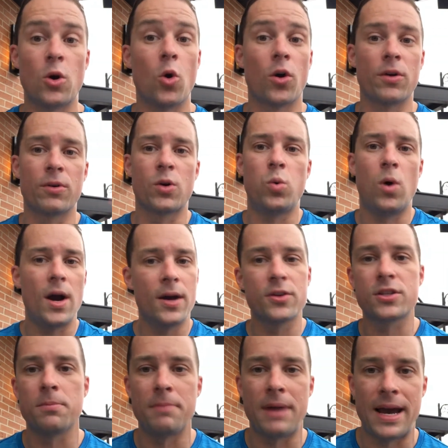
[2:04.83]
Or it
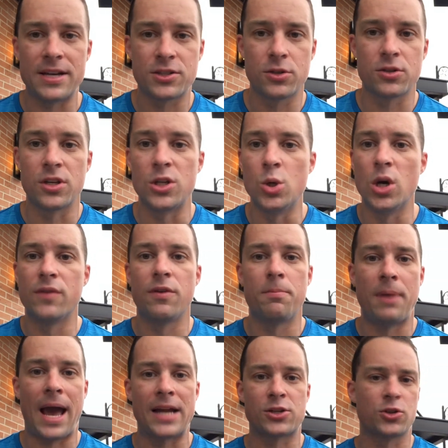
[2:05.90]
requires a master's and you have a
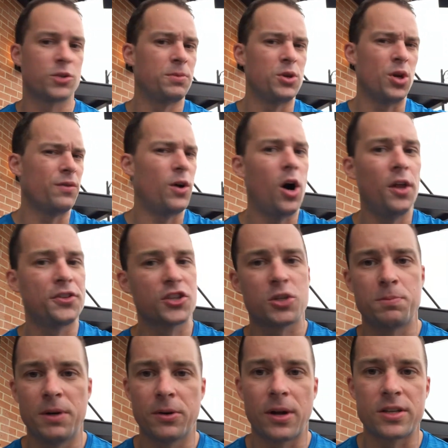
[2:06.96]
bachelor's, but you have all this
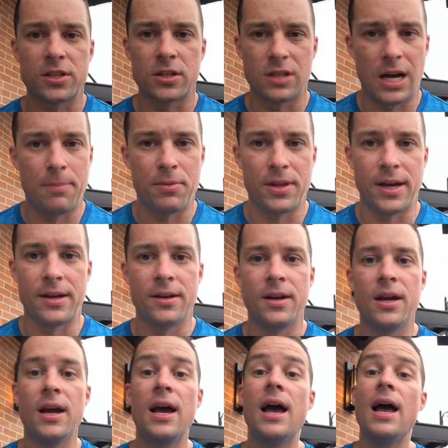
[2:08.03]
experience on top of that.
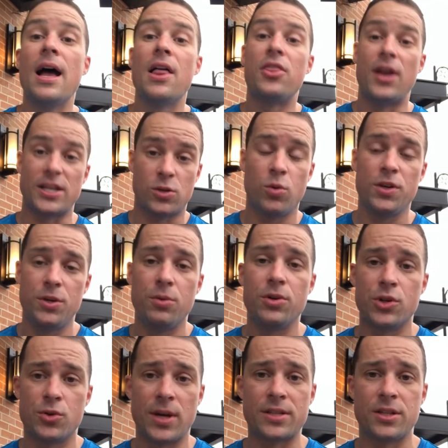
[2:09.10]
That's where you would
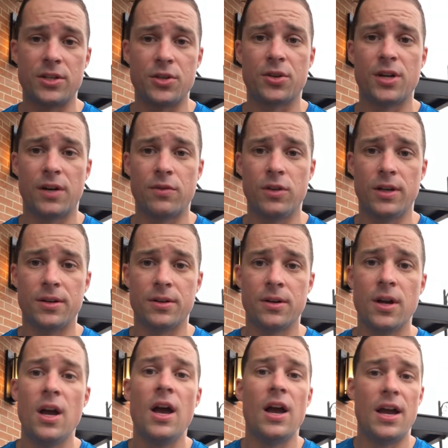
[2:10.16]
address it in your cover letter.
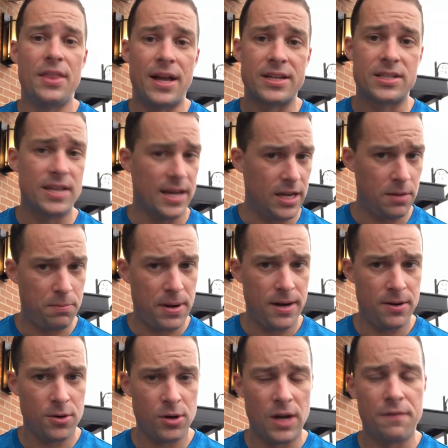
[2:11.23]
In that second
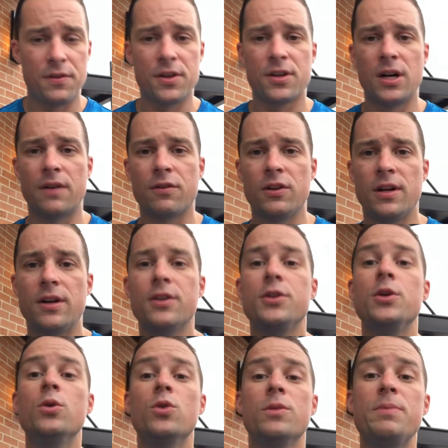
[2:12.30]
paragraph of the cover letter,
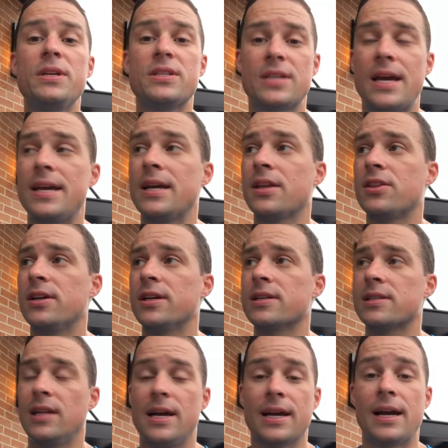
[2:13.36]
you would be saying
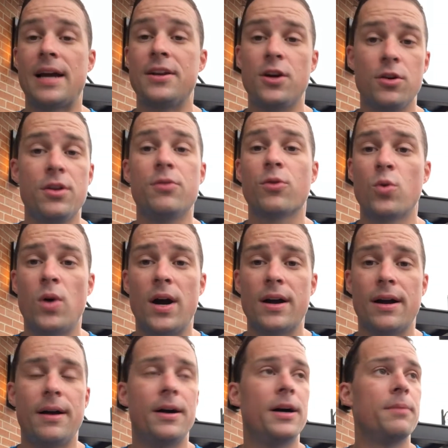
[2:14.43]
things like, I know you
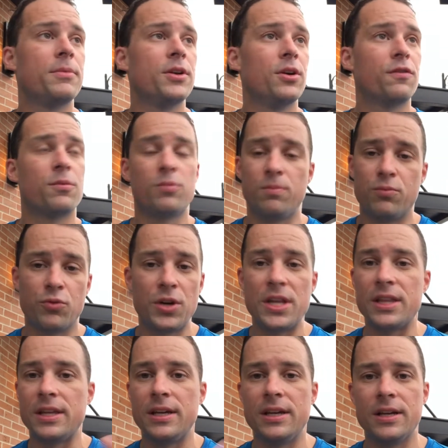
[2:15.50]
require, from
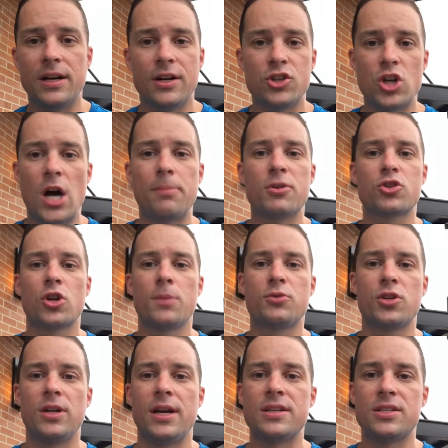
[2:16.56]
reading the job
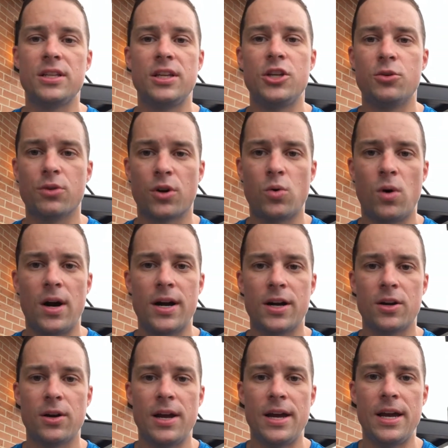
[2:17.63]
description, I see that you
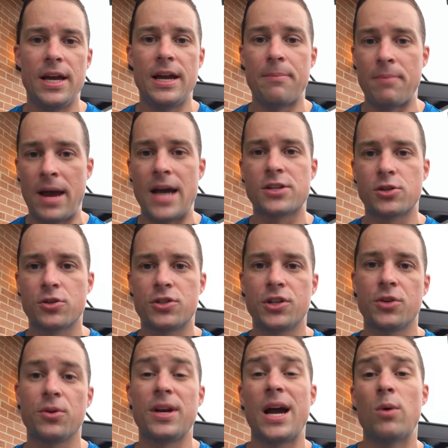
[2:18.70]
require a master's
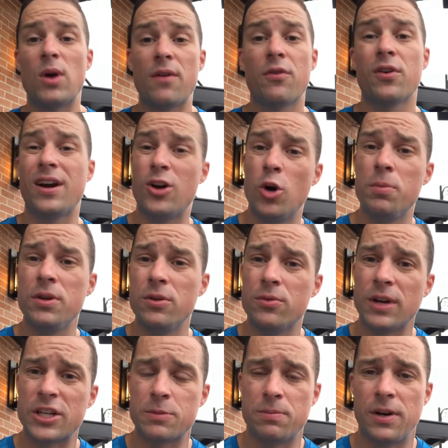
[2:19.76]
degree. However, I hope you
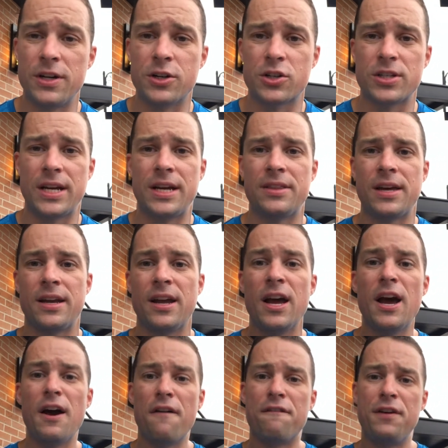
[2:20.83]
understand that
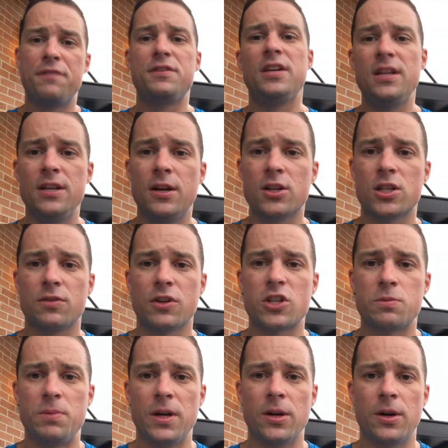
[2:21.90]
15 years of
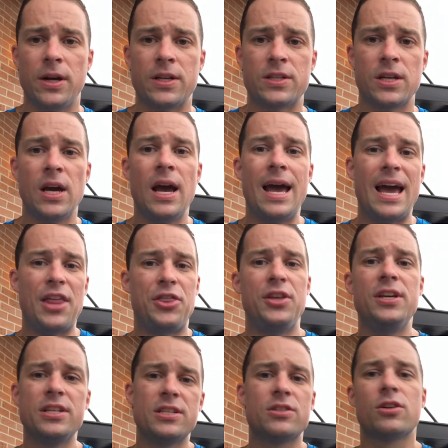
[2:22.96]
experience at
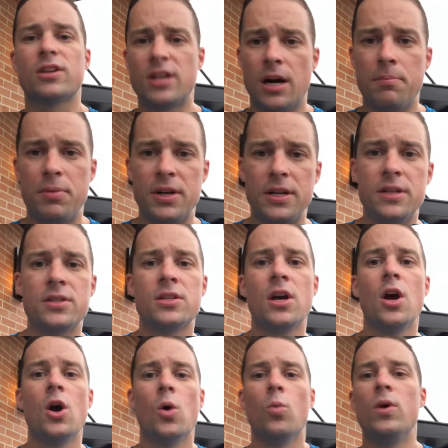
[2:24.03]
these companies
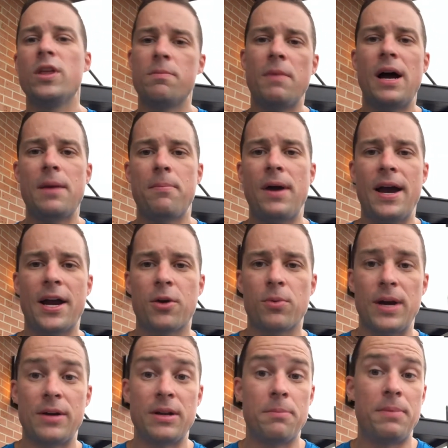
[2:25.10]
with my
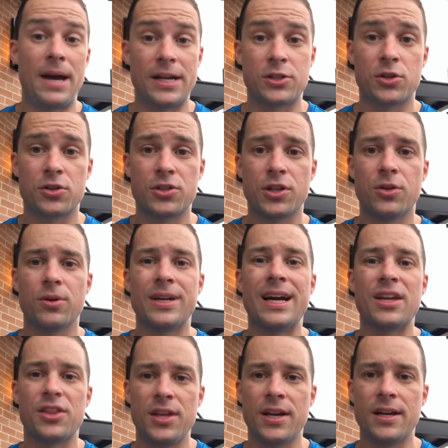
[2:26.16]
background and bachelor's degree,
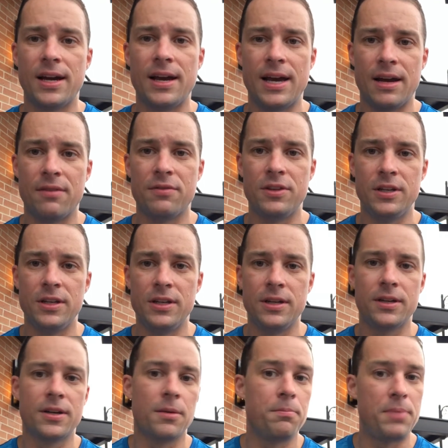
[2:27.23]
I think I have
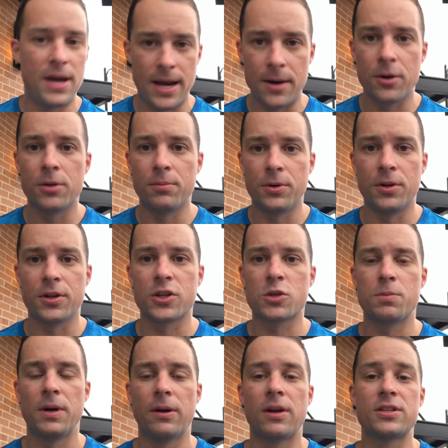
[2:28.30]
the comparable
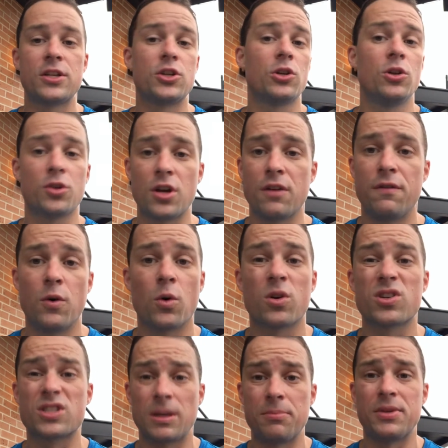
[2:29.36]
experience that you're looking for
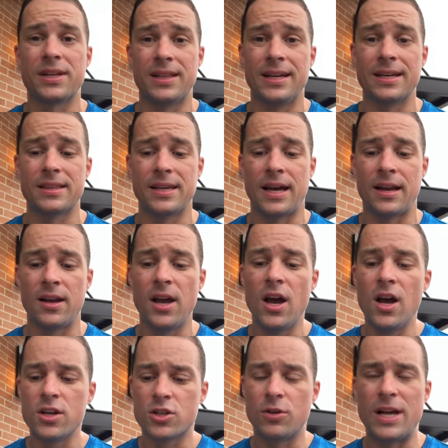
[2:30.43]
or something like that.
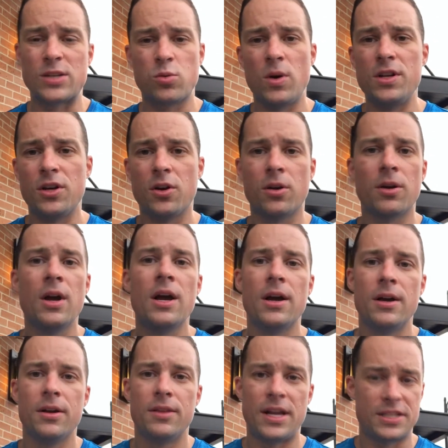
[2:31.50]
So that's when
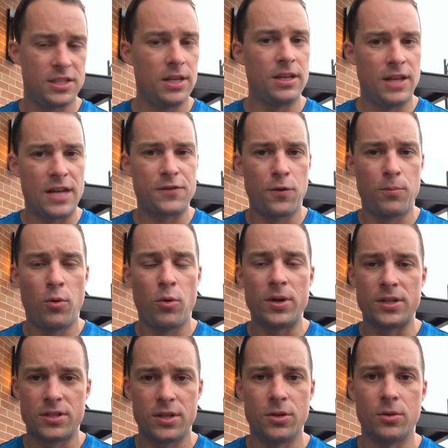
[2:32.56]
that's for
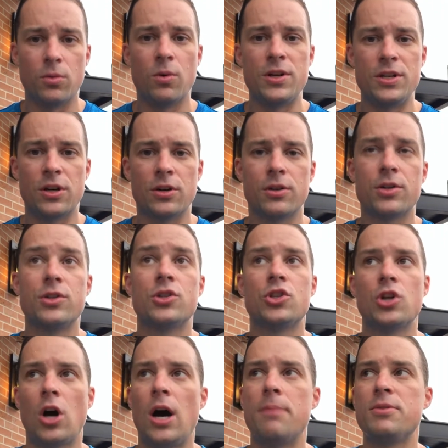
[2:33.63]
point 2. When your
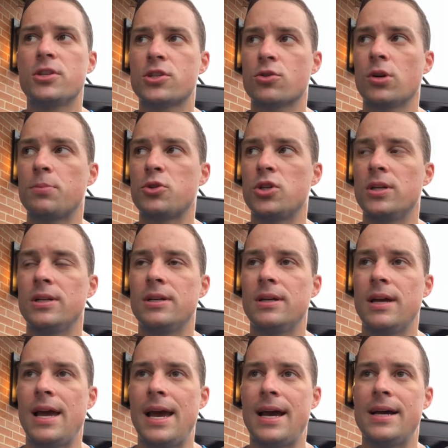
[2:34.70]
job description
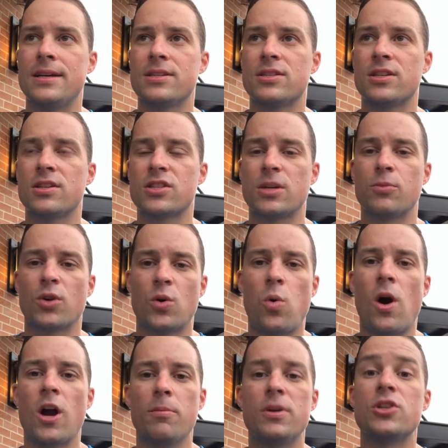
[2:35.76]
has some
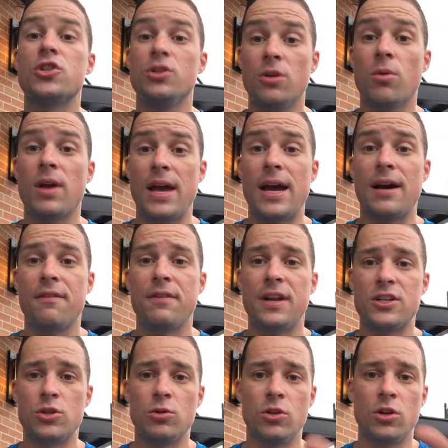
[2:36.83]
requirements you don't have, and
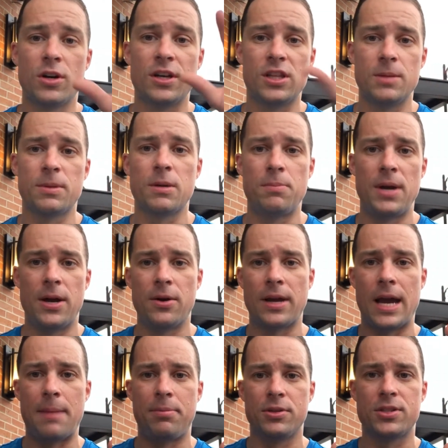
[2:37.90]
as you look at them comparing
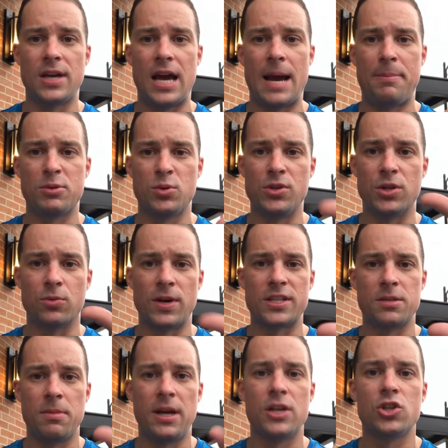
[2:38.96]
apples to apples between your
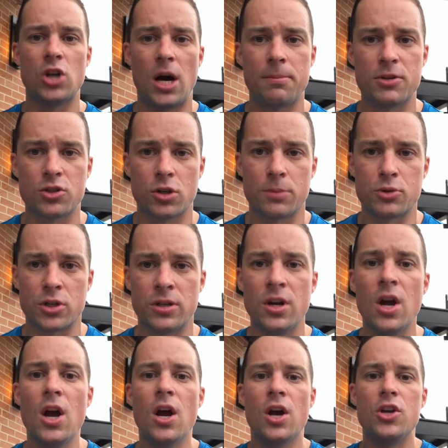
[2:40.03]
resume and job description,
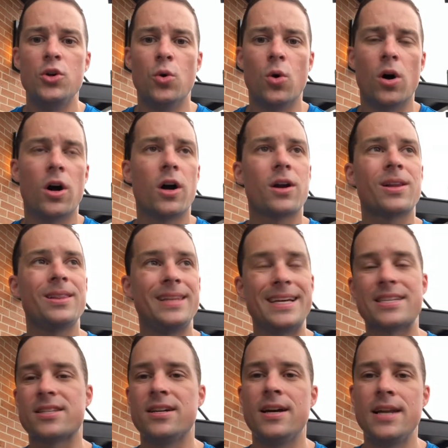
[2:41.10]
you are
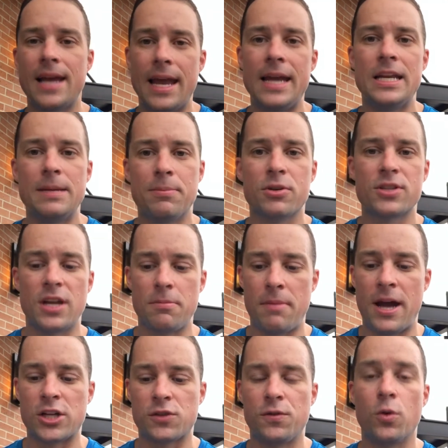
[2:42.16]
less than an 80%
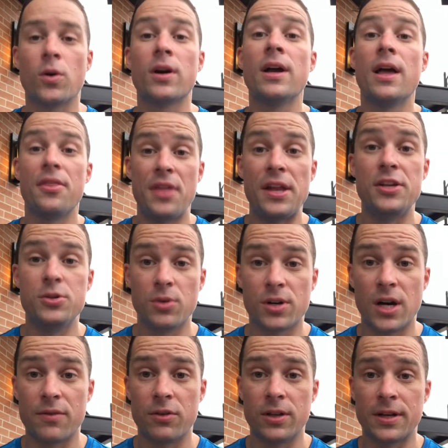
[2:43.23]
match for, then you do a
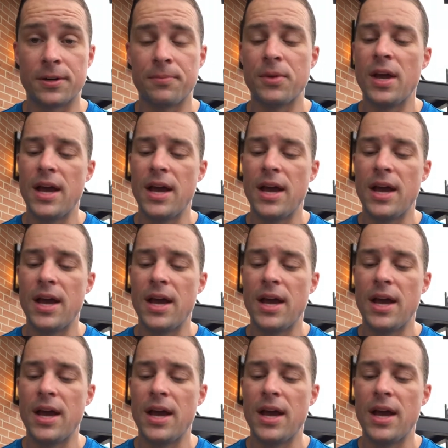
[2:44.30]
cover letter.